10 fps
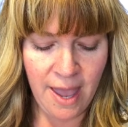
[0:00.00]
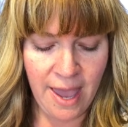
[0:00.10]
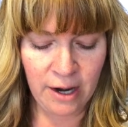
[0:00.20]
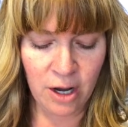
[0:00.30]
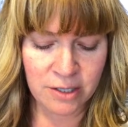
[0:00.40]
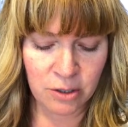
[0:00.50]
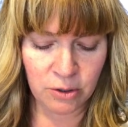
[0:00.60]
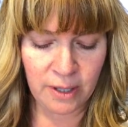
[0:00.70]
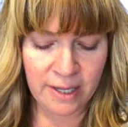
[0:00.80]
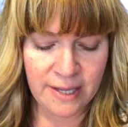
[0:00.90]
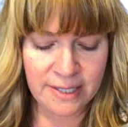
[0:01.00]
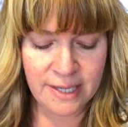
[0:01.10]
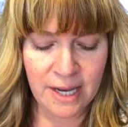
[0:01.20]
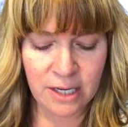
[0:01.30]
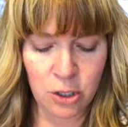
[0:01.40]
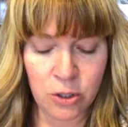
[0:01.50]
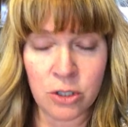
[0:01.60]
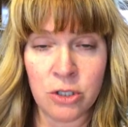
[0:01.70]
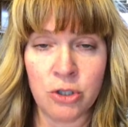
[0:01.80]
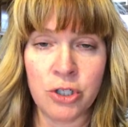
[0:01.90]
And also, like they said, you
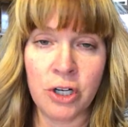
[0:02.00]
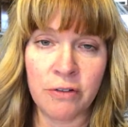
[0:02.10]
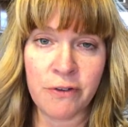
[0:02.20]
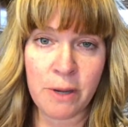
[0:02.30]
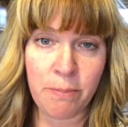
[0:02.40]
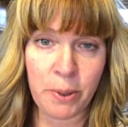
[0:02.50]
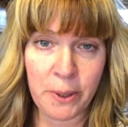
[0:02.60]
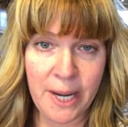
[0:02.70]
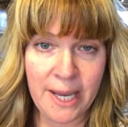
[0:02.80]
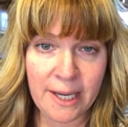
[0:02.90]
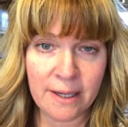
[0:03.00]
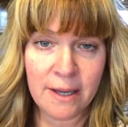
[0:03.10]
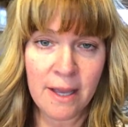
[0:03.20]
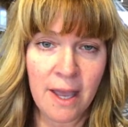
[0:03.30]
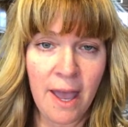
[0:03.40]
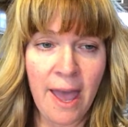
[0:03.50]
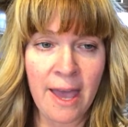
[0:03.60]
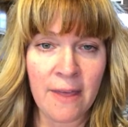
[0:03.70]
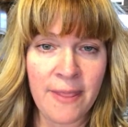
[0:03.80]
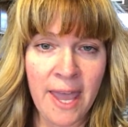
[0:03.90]
can do sugar-free pudding.
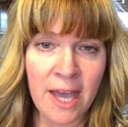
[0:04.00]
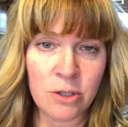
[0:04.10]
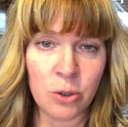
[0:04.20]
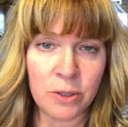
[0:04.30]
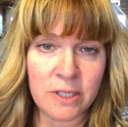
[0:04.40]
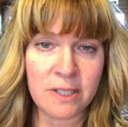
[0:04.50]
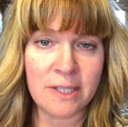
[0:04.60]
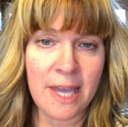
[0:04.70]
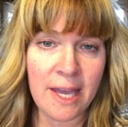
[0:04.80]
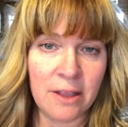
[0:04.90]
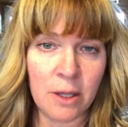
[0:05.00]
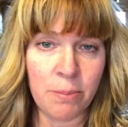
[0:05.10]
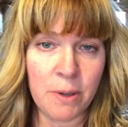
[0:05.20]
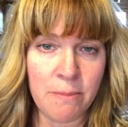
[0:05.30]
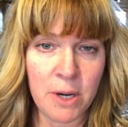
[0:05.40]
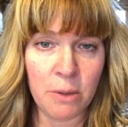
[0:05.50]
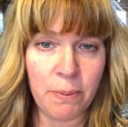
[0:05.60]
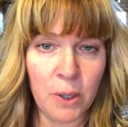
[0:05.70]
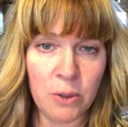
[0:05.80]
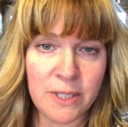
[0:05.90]
And they had told us to take the Premier
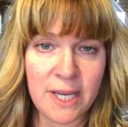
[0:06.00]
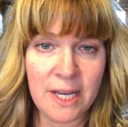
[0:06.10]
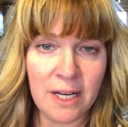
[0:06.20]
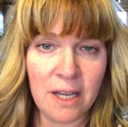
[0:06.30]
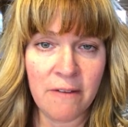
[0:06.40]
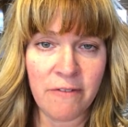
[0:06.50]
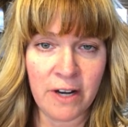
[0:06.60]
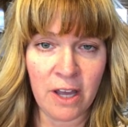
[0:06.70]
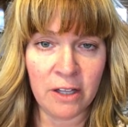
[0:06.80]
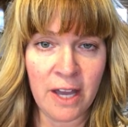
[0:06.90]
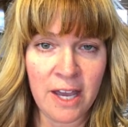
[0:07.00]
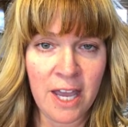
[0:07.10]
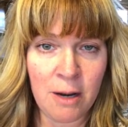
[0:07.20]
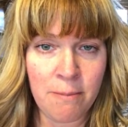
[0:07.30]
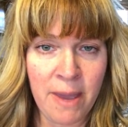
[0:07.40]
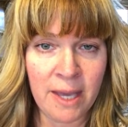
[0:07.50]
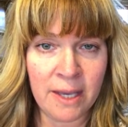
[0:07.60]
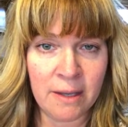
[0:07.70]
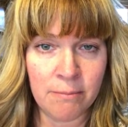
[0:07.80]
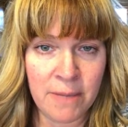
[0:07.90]
Protein vanilla and
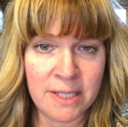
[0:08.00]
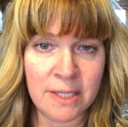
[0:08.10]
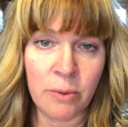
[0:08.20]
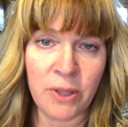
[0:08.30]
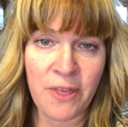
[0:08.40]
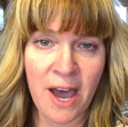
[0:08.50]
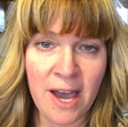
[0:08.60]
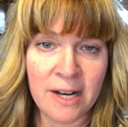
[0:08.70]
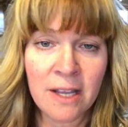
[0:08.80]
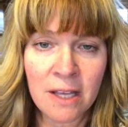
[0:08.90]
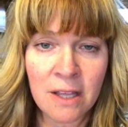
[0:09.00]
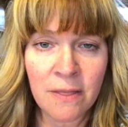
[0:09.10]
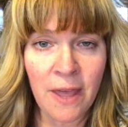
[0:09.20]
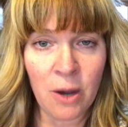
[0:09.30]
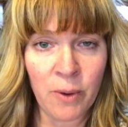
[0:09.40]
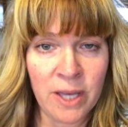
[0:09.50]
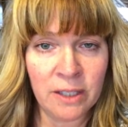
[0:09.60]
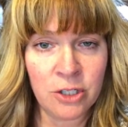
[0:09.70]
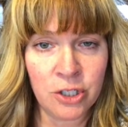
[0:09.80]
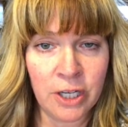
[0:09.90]
make mix it with that. That way, at
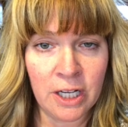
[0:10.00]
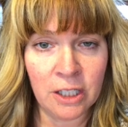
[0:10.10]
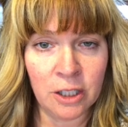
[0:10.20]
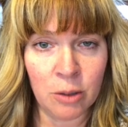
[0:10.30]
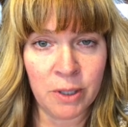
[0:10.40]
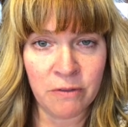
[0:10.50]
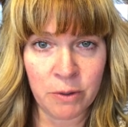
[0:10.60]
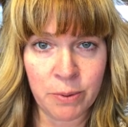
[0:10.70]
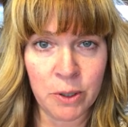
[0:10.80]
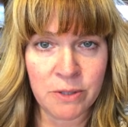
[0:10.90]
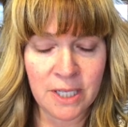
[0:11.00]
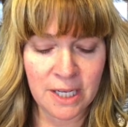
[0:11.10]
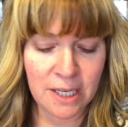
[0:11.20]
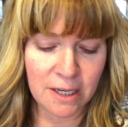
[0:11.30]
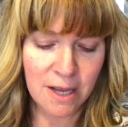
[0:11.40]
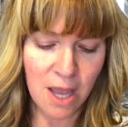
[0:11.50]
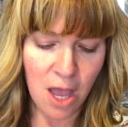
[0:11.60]
least you're getting a little bit of your protein in.